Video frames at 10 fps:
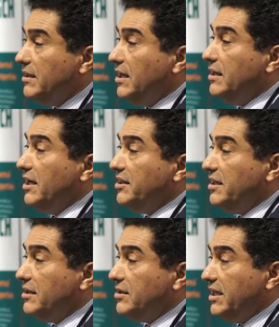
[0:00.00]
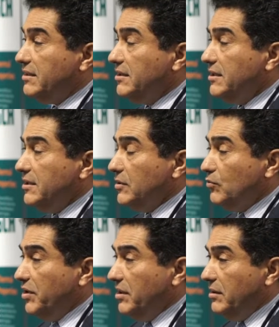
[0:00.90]
And I think that
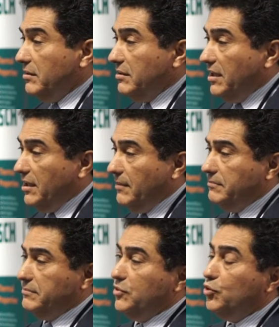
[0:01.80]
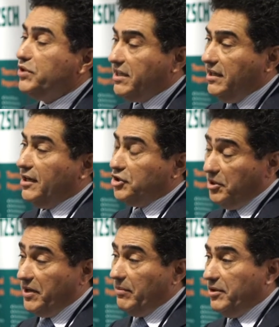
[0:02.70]
with new
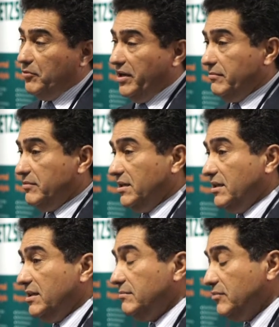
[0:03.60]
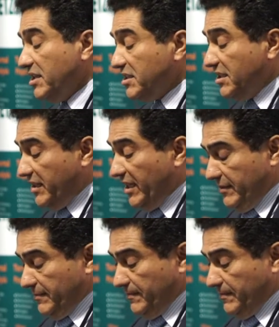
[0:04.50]
technology, probably will exceed that.